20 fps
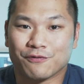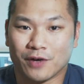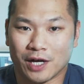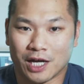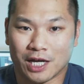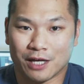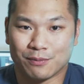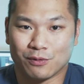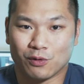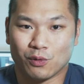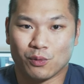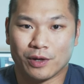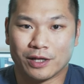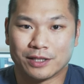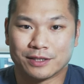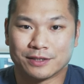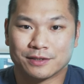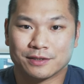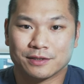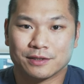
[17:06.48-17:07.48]
viable
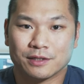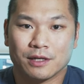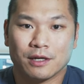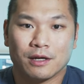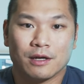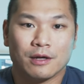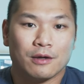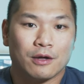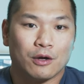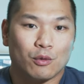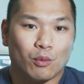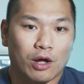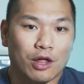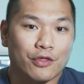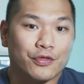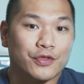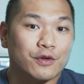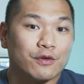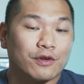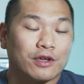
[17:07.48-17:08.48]
ones?
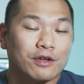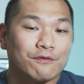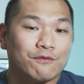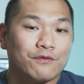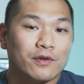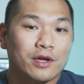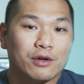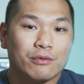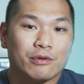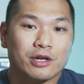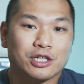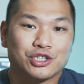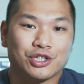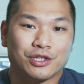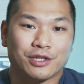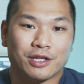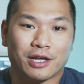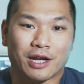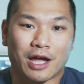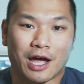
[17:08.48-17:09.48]
Well, the
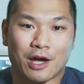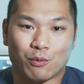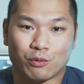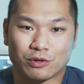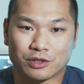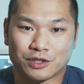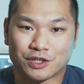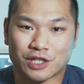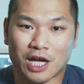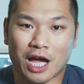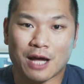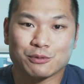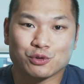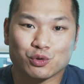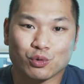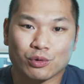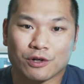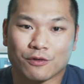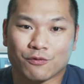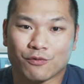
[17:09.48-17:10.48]
configuration that I will stop
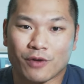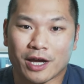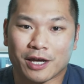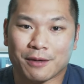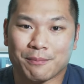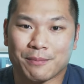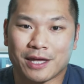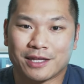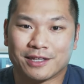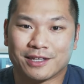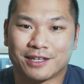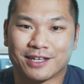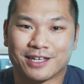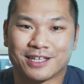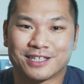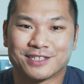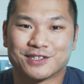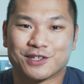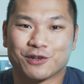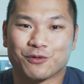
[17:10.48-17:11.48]
short of recommending
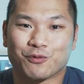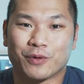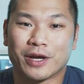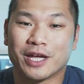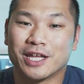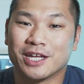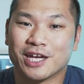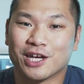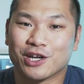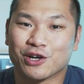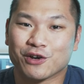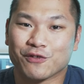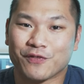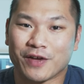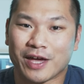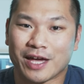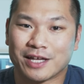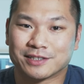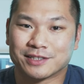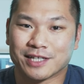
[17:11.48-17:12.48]
is the radiator
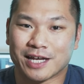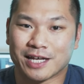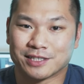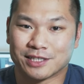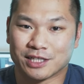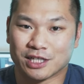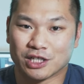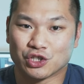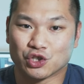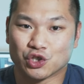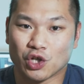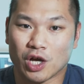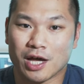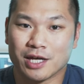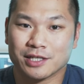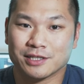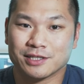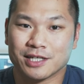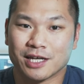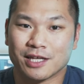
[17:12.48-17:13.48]
fans as an
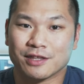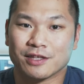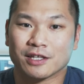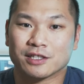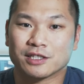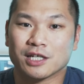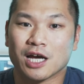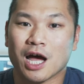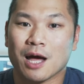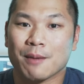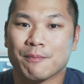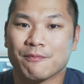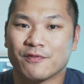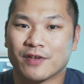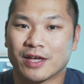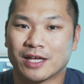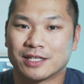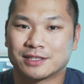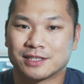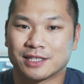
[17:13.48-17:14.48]
exhaust and the top
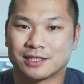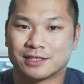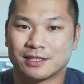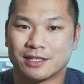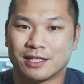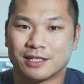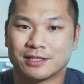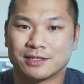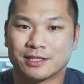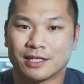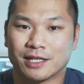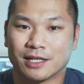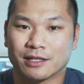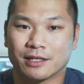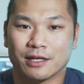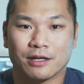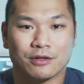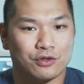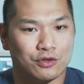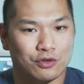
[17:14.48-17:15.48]
fans as an intake.
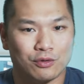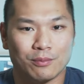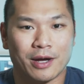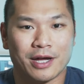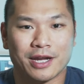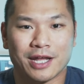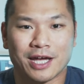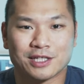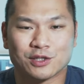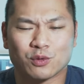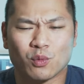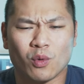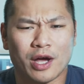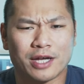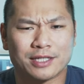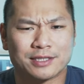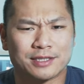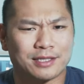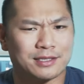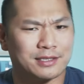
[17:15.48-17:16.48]
Now, you might ask
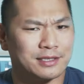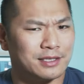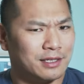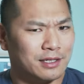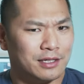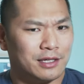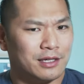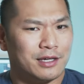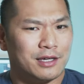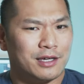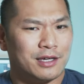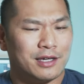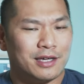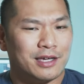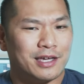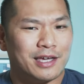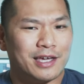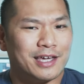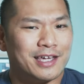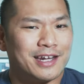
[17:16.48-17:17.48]
why, since
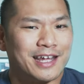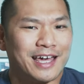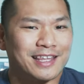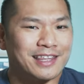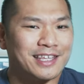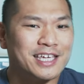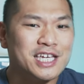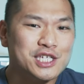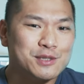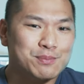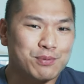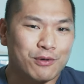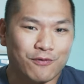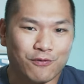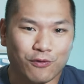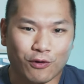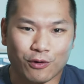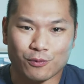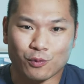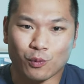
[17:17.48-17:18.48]
it at least
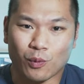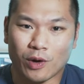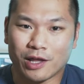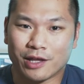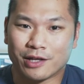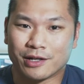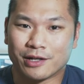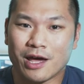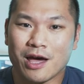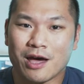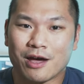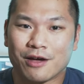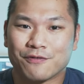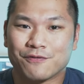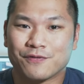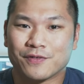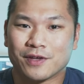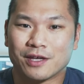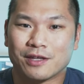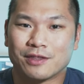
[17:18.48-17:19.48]
performed well
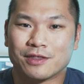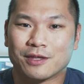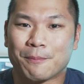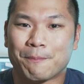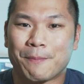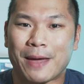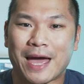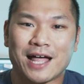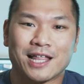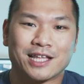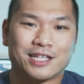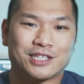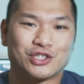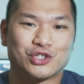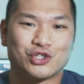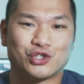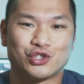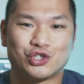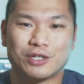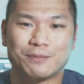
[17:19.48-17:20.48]
enough in the
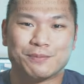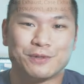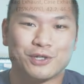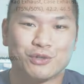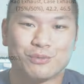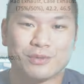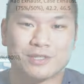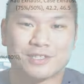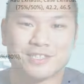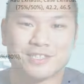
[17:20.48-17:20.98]
balanced GPU and